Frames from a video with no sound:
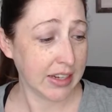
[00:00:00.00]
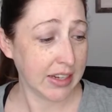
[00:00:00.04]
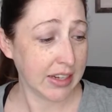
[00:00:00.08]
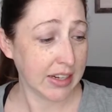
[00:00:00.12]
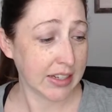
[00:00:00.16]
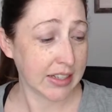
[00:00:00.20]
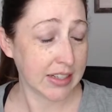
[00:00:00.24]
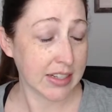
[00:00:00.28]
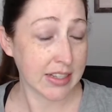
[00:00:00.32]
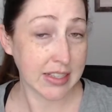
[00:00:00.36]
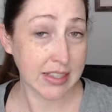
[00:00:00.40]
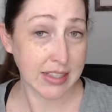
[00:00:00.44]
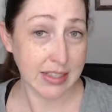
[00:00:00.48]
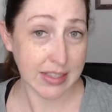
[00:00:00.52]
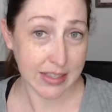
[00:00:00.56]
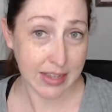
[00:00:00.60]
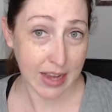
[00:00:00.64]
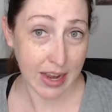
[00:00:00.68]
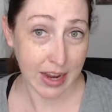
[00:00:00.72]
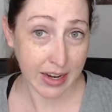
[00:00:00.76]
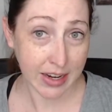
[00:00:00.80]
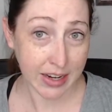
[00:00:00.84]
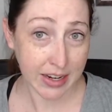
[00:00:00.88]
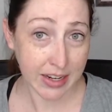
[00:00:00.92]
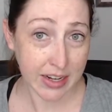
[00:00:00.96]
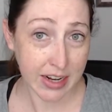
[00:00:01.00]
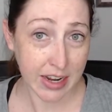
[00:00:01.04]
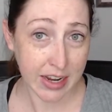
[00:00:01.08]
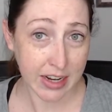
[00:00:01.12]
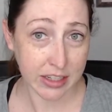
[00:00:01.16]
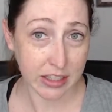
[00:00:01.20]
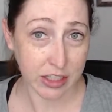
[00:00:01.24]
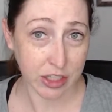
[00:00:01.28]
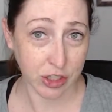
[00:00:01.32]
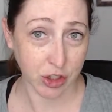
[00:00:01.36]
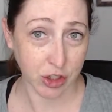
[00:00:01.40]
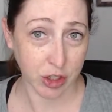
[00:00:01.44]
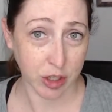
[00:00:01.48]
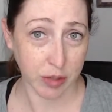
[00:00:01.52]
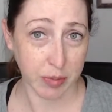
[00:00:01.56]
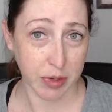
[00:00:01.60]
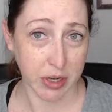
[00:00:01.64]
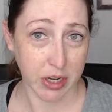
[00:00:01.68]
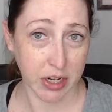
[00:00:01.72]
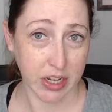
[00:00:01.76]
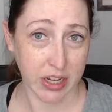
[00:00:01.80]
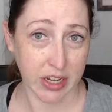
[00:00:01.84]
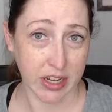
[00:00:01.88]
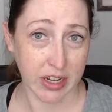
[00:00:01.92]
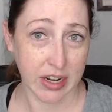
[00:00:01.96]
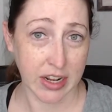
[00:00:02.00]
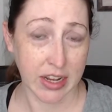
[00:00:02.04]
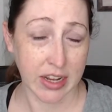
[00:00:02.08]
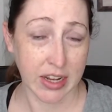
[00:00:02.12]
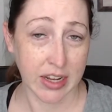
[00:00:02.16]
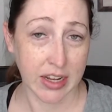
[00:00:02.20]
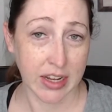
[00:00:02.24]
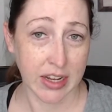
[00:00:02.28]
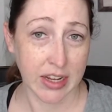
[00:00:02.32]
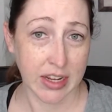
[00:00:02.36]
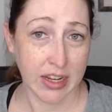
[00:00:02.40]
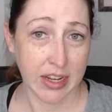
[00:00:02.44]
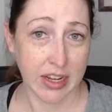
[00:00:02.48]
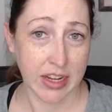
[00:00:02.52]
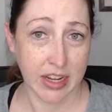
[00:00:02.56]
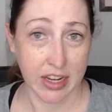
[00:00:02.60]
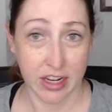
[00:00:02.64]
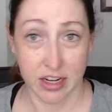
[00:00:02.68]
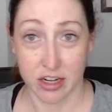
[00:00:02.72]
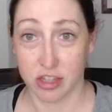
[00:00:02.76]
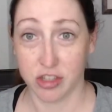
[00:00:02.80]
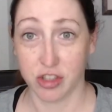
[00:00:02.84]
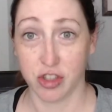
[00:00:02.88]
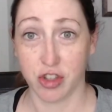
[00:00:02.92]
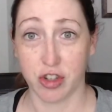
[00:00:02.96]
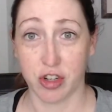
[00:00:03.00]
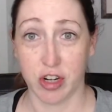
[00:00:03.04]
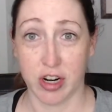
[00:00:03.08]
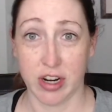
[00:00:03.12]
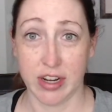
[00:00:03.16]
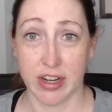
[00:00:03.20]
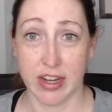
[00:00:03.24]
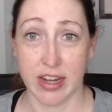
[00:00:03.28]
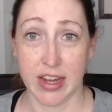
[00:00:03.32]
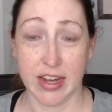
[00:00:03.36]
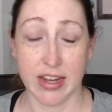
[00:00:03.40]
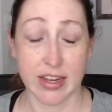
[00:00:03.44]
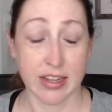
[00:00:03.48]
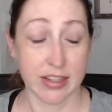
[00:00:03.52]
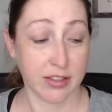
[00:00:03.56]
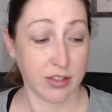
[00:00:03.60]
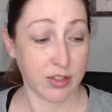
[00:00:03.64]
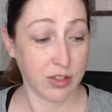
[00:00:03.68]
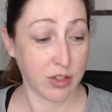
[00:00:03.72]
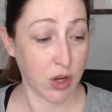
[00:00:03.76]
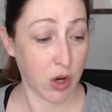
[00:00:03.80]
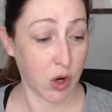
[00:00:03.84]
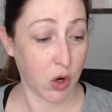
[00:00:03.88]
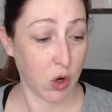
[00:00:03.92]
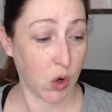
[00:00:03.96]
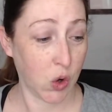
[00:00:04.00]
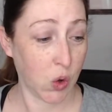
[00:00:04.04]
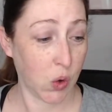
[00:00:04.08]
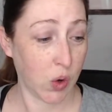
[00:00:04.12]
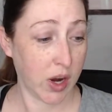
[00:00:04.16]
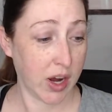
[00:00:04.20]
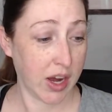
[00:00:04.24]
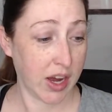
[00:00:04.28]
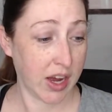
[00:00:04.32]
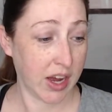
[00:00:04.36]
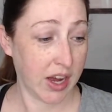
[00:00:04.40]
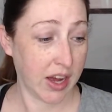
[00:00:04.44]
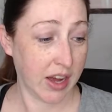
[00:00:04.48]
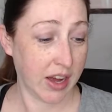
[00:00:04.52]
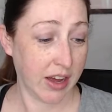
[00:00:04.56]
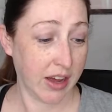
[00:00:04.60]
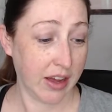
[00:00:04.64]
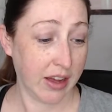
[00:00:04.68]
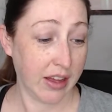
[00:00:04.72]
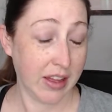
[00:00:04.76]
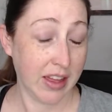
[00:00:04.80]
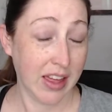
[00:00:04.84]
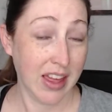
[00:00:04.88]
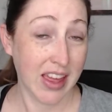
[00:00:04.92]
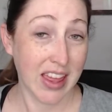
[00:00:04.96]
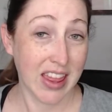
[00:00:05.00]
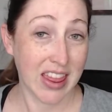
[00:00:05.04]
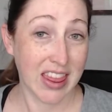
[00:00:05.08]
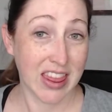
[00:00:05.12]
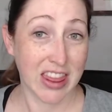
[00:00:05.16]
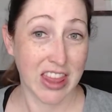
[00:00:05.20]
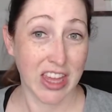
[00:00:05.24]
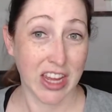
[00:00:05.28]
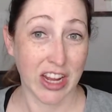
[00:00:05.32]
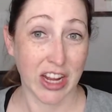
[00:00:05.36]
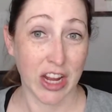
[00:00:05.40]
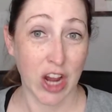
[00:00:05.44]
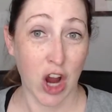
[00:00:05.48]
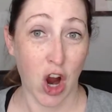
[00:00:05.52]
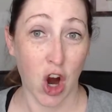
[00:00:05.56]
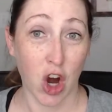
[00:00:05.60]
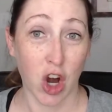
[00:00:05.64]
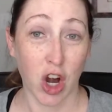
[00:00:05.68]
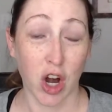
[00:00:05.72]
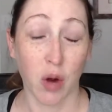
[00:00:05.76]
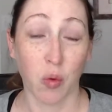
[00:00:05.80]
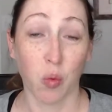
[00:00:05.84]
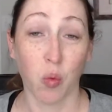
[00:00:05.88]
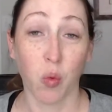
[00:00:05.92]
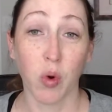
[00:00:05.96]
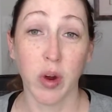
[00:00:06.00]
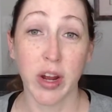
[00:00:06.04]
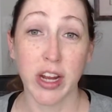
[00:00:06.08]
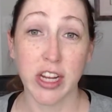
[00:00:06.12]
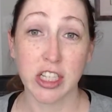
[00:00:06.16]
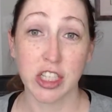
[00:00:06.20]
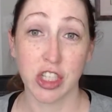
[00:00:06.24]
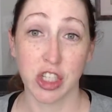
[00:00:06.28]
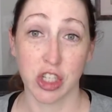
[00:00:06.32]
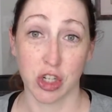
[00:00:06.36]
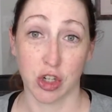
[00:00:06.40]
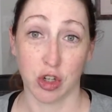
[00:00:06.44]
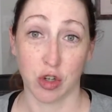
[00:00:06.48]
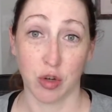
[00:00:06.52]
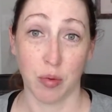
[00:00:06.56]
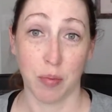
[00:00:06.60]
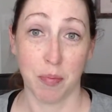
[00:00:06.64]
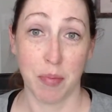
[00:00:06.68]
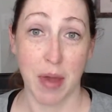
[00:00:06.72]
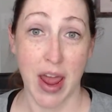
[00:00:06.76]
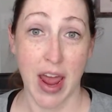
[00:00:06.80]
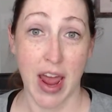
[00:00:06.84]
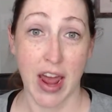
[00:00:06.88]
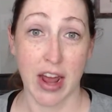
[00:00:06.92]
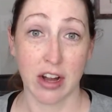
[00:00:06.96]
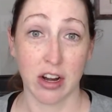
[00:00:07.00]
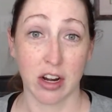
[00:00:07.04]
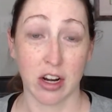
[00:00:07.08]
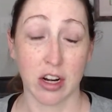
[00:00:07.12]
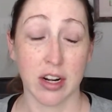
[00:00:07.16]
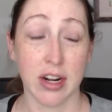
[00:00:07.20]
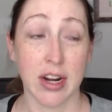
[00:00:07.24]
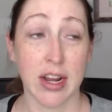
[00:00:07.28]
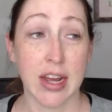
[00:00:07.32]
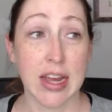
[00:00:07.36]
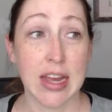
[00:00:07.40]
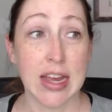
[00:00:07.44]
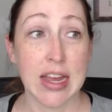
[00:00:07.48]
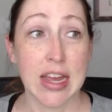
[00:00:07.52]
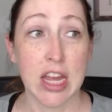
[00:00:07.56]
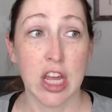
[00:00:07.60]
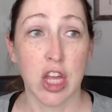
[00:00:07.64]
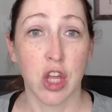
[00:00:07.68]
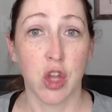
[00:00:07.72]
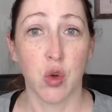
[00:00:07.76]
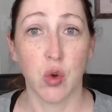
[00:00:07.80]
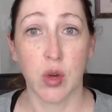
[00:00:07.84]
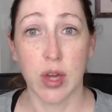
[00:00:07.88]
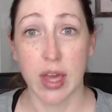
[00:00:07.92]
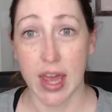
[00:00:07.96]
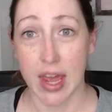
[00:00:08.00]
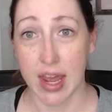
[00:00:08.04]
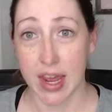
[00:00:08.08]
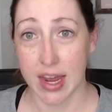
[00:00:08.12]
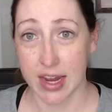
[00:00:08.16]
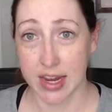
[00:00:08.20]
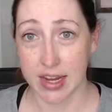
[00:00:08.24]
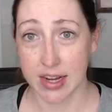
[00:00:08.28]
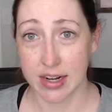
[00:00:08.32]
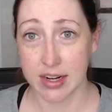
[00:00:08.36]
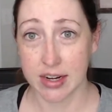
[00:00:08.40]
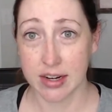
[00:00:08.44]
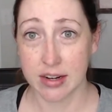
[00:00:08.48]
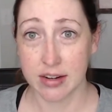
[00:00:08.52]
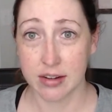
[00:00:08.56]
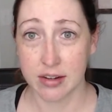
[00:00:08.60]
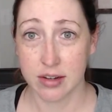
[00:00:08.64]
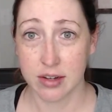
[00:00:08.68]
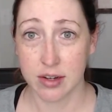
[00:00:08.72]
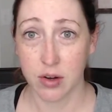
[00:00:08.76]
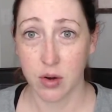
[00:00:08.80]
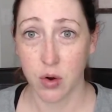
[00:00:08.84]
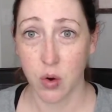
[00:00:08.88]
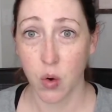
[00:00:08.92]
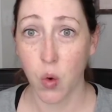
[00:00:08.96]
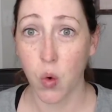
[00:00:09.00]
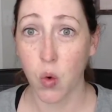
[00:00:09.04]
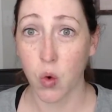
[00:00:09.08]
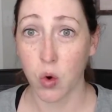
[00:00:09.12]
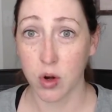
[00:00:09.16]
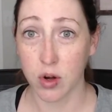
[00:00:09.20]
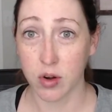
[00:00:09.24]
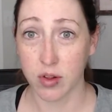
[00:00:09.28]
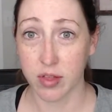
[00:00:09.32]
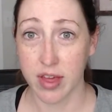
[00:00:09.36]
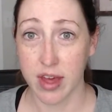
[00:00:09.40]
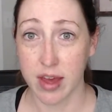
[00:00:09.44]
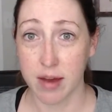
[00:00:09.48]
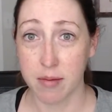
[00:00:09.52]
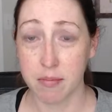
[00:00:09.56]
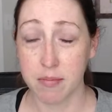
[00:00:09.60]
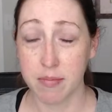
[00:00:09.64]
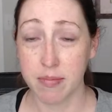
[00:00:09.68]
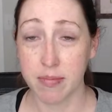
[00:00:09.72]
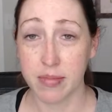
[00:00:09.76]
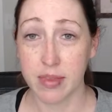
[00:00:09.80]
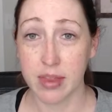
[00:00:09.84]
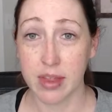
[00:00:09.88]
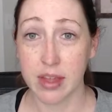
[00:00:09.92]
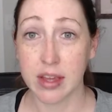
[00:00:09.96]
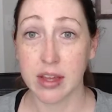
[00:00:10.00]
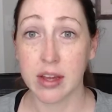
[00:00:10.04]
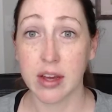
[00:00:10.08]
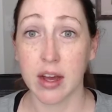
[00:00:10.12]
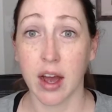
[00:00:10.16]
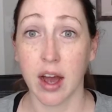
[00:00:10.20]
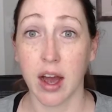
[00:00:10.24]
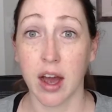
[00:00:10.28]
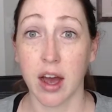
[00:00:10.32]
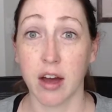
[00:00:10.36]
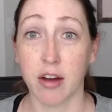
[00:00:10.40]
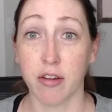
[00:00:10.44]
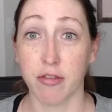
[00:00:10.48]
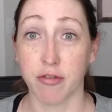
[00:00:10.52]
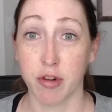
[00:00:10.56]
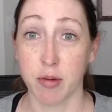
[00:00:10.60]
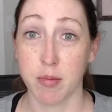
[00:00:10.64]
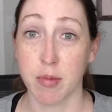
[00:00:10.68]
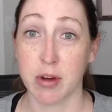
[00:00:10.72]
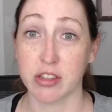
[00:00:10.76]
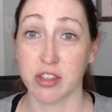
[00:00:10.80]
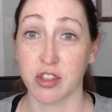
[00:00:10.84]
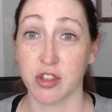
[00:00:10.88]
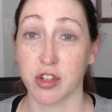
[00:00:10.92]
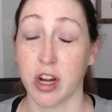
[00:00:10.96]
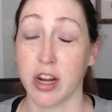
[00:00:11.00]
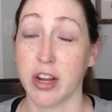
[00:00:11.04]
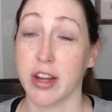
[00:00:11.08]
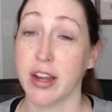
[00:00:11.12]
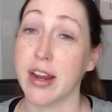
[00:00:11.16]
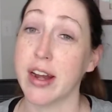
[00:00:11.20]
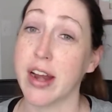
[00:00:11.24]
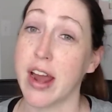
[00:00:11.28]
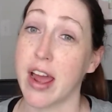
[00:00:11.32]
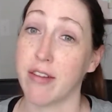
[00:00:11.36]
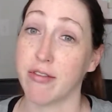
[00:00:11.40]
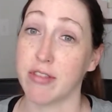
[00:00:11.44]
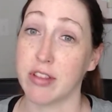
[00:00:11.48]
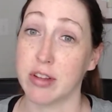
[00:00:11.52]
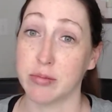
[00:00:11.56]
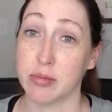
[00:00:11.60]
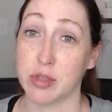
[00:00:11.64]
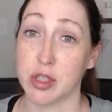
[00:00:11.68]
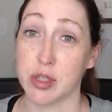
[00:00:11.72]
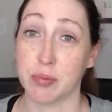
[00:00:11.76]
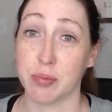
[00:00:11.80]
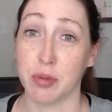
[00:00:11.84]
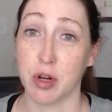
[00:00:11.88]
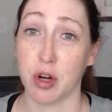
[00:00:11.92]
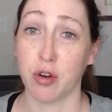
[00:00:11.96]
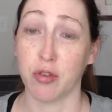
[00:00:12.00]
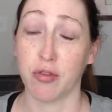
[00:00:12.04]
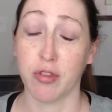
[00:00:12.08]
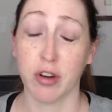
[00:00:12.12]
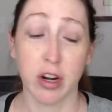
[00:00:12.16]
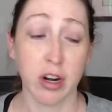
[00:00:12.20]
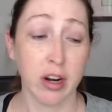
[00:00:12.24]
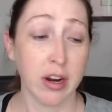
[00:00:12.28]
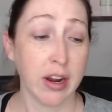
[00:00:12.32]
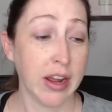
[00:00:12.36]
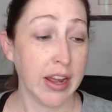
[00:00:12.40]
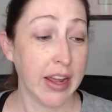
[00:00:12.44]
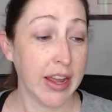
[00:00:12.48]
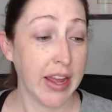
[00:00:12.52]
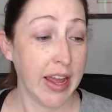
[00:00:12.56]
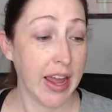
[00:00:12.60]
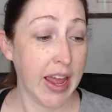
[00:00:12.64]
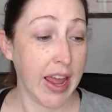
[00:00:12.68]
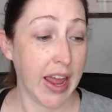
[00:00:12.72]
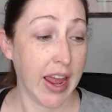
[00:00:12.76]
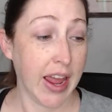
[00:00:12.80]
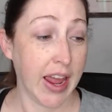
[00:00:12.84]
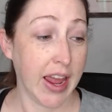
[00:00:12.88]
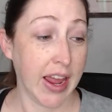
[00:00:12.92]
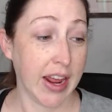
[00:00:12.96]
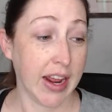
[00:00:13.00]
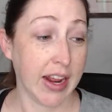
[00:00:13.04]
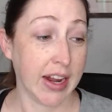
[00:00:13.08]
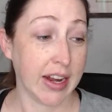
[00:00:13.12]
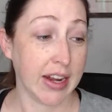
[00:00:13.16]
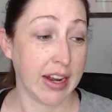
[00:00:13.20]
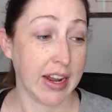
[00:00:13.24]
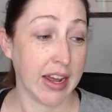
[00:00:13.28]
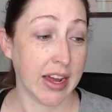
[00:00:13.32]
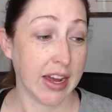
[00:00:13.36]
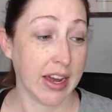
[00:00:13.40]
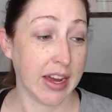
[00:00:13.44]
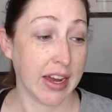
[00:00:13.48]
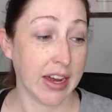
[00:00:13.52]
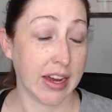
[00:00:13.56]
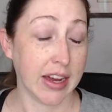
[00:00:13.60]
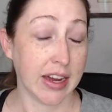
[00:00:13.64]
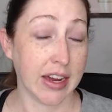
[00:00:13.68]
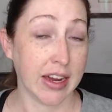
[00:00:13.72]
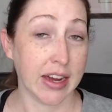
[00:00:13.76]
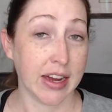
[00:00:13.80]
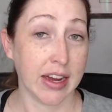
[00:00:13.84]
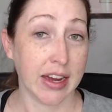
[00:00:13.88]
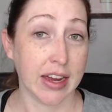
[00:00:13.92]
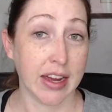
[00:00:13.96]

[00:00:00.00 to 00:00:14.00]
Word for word: designed and distributed in Australia. So uh, they are a regional pattern. You can order them uh, from Australia and have them shipped over. And uh,